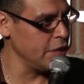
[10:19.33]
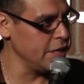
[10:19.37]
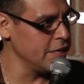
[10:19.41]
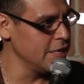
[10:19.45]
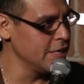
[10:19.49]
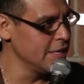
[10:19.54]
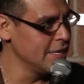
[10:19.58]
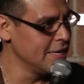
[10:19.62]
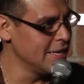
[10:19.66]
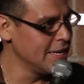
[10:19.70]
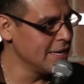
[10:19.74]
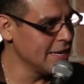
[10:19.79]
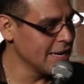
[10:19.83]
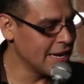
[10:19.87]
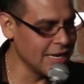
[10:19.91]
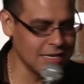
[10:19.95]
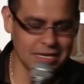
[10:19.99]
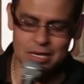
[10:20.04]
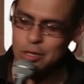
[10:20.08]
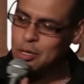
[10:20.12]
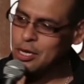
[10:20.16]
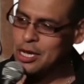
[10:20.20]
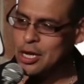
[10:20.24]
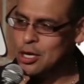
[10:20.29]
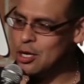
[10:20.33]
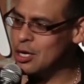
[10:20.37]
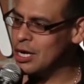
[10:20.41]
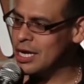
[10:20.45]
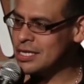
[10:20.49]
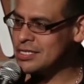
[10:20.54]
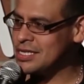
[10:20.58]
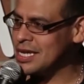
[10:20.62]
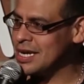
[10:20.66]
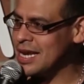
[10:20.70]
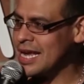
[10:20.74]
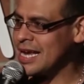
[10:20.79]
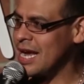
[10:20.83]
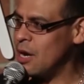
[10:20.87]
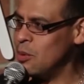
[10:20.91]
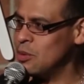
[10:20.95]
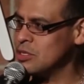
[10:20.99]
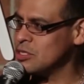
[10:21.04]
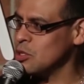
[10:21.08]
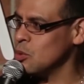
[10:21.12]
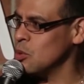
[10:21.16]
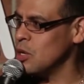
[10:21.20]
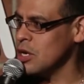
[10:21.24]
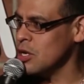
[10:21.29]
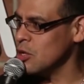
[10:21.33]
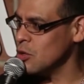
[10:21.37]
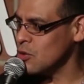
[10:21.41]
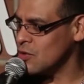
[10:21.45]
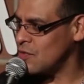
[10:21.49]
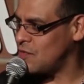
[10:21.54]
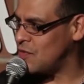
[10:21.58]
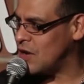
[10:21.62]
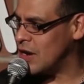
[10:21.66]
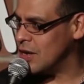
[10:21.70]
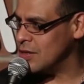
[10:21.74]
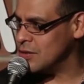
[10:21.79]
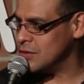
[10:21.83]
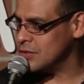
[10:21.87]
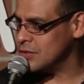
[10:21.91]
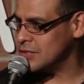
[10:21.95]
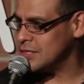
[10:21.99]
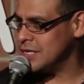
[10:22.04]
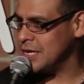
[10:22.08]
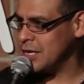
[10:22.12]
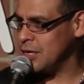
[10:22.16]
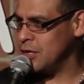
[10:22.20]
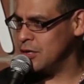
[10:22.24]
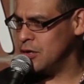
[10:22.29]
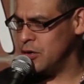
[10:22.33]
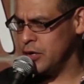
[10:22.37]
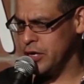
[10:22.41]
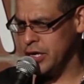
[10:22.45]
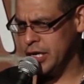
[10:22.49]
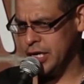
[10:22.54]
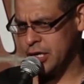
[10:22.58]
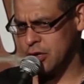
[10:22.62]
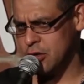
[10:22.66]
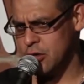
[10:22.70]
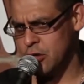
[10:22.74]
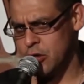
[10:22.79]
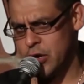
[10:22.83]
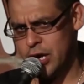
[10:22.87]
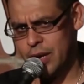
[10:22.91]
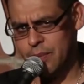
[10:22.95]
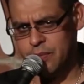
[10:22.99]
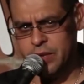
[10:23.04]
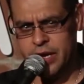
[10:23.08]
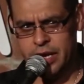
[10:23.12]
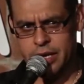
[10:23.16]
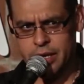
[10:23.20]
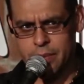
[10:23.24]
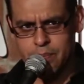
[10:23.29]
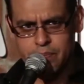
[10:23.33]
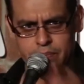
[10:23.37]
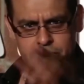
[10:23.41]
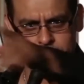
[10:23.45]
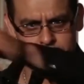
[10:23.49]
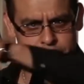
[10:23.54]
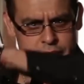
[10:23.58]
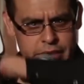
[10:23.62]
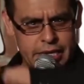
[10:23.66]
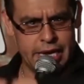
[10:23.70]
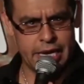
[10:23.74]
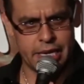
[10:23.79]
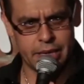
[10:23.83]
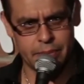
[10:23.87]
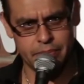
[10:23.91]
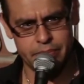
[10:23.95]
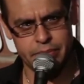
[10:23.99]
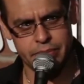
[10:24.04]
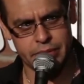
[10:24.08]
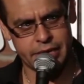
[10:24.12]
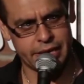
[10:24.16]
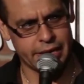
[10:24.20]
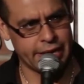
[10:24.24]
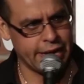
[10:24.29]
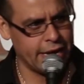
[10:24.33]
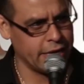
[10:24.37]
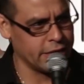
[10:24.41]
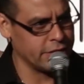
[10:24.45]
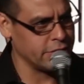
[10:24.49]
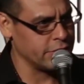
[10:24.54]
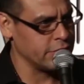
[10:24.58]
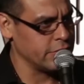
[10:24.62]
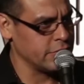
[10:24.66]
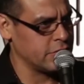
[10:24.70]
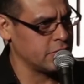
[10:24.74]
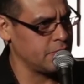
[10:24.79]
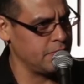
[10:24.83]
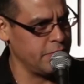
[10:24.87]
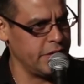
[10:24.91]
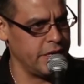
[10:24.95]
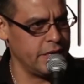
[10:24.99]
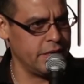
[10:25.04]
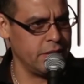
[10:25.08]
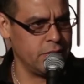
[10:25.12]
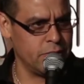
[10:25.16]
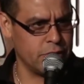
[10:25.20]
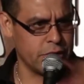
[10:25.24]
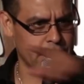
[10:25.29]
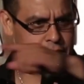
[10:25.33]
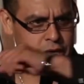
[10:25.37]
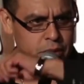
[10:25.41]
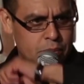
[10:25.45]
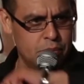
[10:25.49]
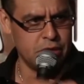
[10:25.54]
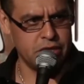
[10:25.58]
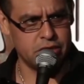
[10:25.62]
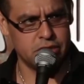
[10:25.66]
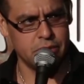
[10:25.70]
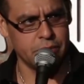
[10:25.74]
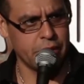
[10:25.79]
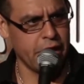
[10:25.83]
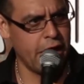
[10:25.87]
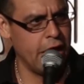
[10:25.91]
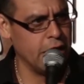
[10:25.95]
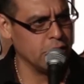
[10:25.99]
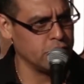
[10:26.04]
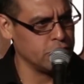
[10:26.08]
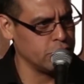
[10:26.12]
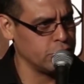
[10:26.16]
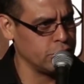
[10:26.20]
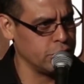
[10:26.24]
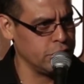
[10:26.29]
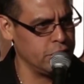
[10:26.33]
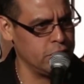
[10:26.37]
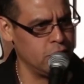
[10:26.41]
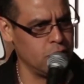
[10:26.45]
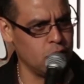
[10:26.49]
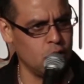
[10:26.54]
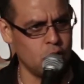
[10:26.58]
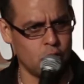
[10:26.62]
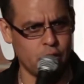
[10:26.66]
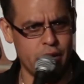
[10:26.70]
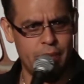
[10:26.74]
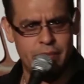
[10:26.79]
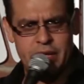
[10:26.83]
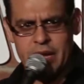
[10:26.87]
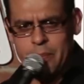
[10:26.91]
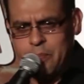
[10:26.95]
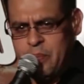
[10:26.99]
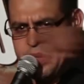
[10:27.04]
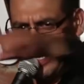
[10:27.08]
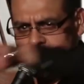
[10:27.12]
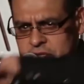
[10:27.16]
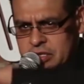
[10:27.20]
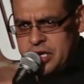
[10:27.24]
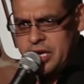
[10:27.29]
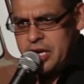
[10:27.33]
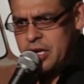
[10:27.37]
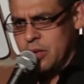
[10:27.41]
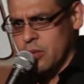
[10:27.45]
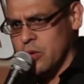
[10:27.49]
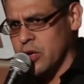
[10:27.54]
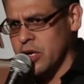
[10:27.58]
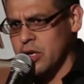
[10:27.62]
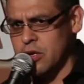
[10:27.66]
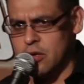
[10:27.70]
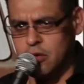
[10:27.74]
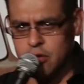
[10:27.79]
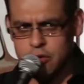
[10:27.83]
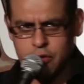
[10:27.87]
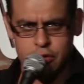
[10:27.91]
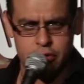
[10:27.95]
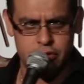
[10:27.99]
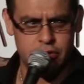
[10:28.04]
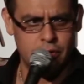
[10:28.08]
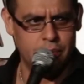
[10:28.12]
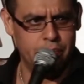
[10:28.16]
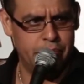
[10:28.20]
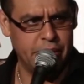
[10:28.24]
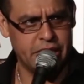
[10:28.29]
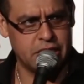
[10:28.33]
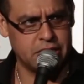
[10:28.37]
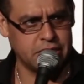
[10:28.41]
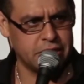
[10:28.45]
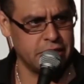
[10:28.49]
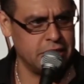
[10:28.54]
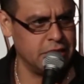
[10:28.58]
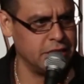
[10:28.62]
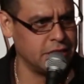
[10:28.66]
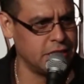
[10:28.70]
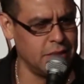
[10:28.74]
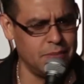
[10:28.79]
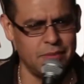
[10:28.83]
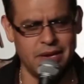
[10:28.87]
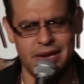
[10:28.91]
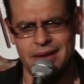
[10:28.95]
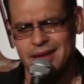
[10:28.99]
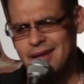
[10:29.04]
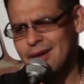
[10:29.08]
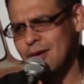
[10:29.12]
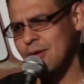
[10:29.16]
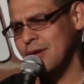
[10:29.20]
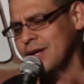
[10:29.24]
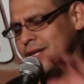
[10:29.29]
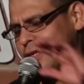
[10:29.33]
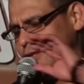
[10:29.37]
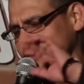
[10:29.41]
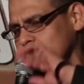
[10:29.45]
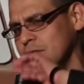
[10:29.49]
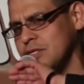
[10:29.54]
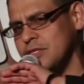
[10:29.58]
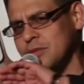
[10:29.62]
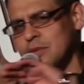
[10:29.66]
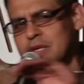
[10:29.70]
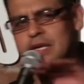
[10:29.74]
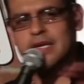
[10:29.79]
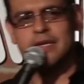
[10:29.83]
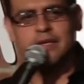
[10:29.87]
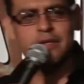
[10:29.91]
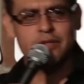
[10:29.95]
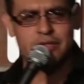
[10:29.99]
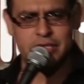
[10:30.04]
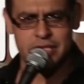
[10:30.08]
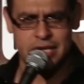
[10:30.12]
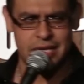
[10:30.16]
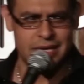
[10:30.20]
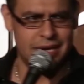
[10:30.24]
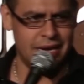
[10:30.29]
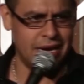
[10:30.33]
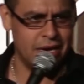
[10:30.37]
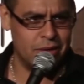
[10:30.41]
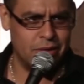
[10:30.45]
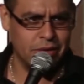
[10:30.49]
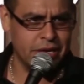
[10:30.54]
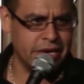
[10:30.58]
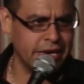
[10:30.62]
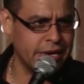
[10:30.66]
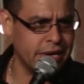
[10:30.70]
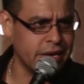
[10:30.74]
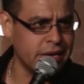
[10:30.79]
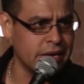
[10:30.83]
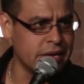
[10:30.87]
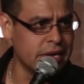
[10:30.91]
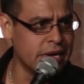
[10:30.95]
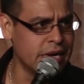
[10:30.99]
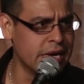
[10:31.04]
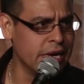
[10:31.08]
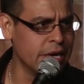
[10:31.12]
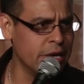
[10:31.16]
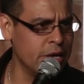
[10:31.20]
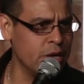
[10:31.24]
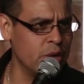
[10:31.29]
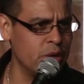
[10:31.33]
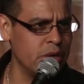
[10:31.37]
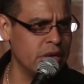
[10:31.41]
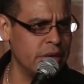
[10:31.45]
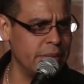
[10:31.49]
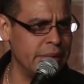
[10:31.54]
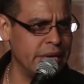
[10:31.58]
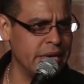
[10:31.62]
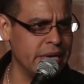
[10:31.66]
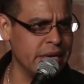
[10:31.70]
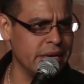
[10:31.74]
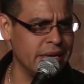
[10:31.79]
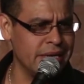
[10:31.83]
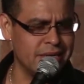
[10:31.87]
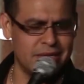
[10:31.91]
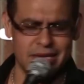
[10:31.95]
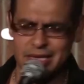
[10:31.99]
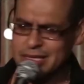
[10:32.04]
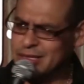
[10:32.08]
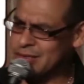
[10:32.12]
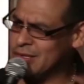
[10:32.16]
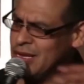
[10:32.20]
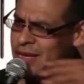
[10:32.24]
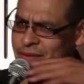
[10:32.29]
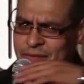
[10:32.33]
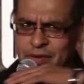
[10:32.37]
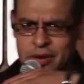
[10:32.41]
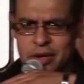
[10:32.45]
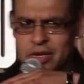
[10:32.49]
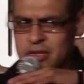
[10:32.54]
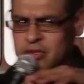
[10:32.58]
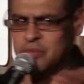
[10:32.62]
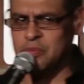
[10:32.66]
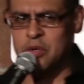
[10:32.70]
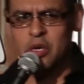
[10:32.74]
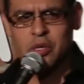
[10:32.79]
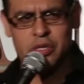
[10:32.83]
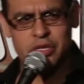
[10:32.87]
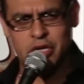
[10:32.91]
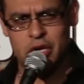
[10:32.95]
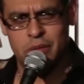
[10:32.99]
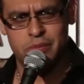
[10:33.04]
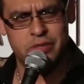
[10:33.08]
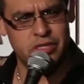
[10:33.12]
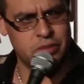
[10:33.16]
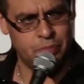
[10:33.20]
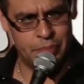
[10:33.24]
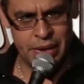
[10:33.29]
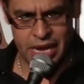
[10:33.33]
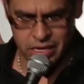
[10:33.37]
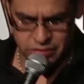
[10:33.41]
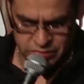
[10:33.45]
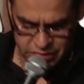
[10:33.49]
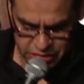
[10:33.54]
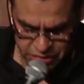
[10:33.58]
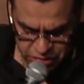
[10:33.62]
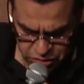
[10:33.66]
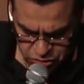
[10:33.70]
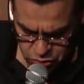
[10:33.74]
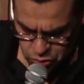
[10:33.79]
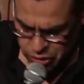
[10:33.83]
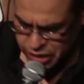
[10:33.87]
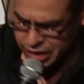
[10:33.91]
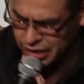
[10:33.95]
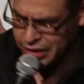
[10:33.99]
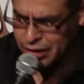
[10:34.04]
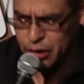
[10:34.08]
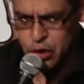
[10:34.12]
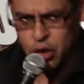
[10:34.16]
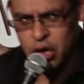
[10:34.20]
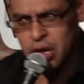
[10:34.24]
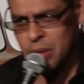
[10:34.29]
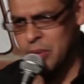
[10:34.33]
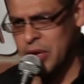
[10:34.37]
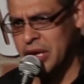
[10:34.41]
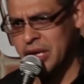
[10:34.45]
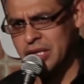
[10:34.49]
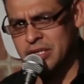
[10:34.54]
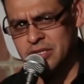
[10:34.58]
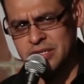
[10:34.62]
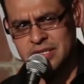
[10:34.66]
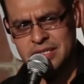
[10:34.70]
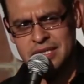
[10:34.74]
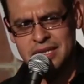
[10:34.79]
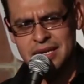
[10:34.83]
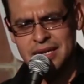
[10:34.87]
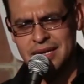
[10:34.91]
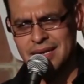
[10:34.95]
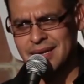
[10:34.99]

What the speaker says: I mean? Because, you know, see, like, I wasn't one of those fathers that, you know, hey, go grab that catcher's mitt and we're gonna play some catch. You know, go grab that pigskin. We're gonna go throw some pigskins. I'm like, you know what? Do what you want to do, son. I don't care. You know what I mean? If you're gonna smoke dope, just pass it this way. You know what I mean? Just